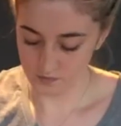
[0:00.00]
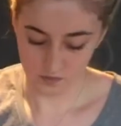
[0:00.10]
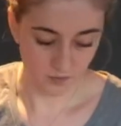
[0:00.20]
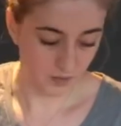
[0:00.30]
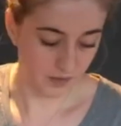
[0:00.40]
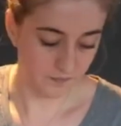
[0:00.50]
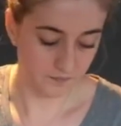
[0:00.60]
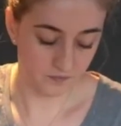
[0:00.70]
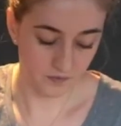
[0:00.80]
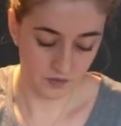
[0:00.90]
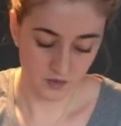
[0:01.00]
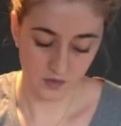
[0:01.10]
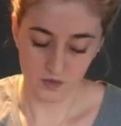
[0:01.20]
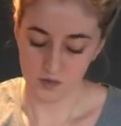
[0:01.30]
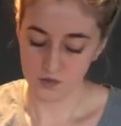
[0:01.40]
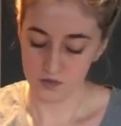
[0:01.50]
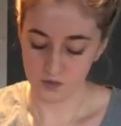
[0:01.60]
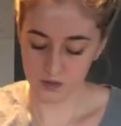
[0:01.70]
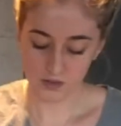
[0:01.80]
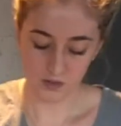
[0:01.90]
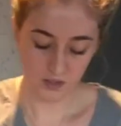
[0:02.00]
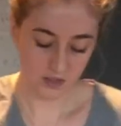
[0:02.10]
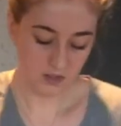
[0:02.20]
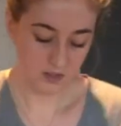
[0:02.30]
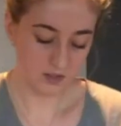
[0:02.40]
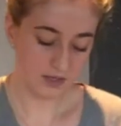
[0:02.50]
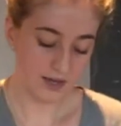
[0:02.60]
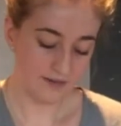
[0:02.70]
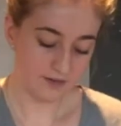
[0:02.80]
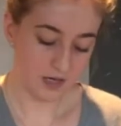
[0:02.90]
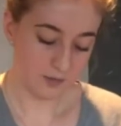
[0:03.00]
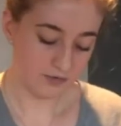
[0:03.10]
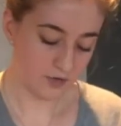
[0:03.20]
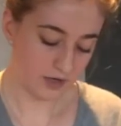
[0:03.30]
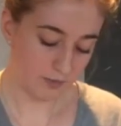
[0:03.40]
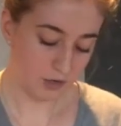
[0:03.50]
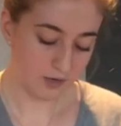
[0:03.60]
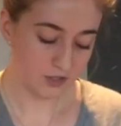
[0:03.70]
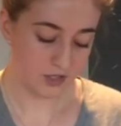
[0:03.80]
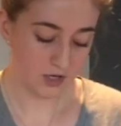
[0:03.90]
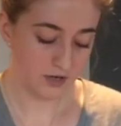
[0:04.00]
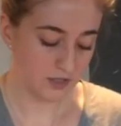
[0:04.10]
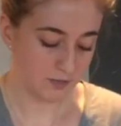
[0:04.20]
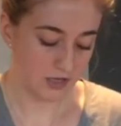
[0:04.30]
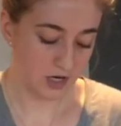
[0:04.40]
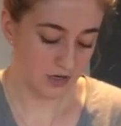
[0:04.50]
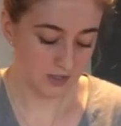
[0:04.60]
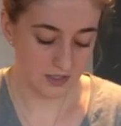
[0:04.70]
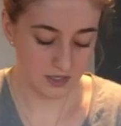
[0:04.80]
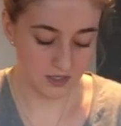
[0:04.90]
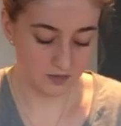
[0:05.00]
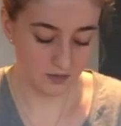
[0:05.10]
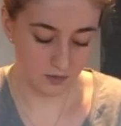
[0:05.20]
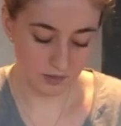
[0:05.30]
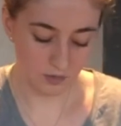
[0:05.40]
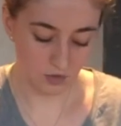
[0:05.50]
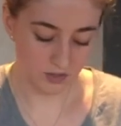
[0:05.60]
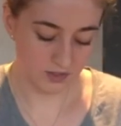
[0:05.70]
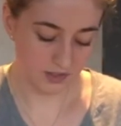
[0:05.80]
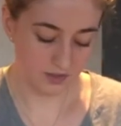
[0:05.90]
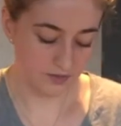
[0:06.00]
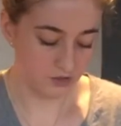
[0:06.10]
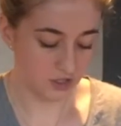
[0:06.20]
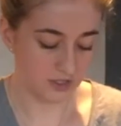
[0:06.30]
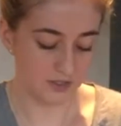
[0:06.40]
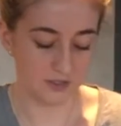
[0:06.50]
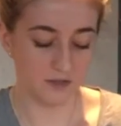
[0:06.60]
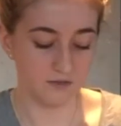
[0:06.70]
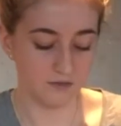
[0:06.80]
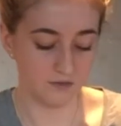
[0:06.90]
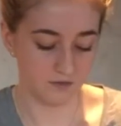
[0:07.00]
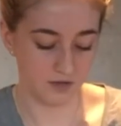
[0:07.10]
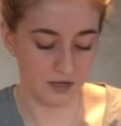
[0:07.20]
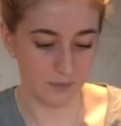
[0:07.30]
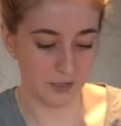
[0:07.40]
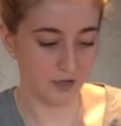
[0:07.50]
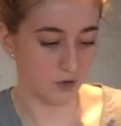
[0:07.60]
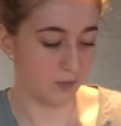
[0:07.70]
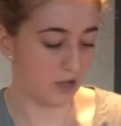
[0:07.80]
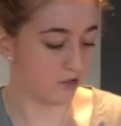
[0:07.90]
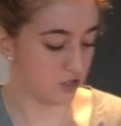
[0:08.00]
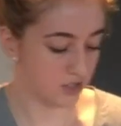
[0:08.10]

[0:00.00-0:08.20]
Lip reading: Okay, so this is half a cup of grated Parmesan. To be honest, I did a little bit more because I love cheese and I make no apologies for